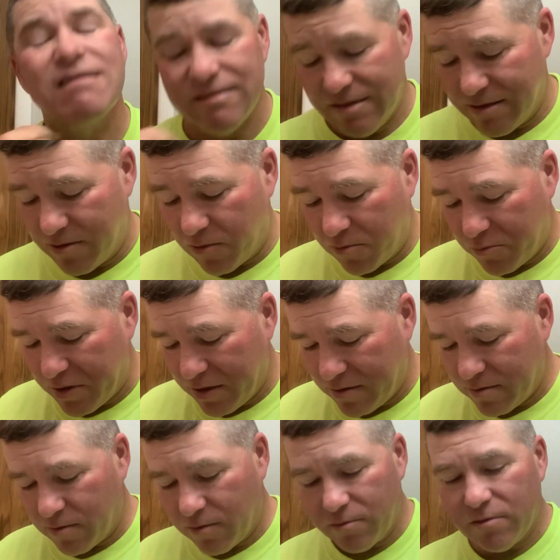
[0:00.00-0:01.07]
And
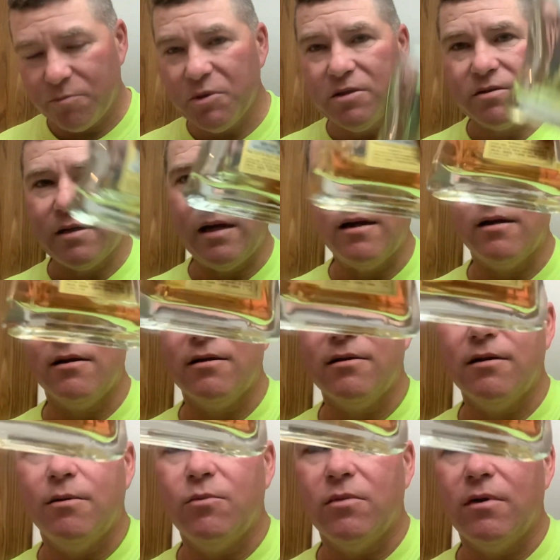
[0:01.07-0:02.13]
don't be scared.
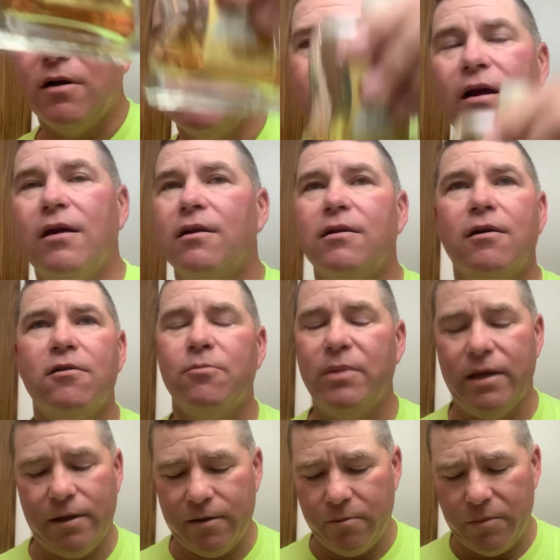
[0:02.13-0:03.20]
I got another
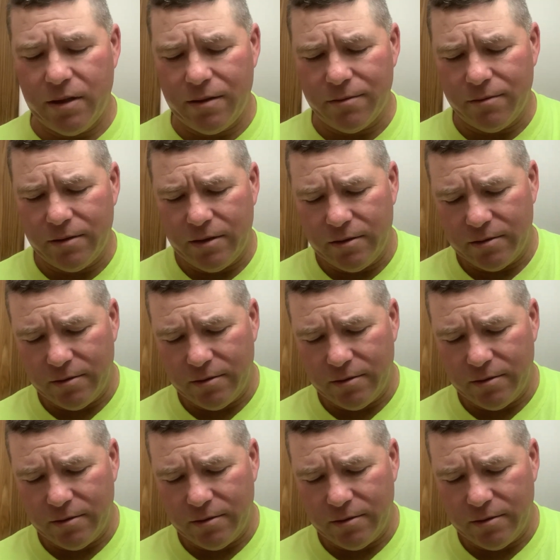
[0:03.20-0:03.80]
backup bottle of this.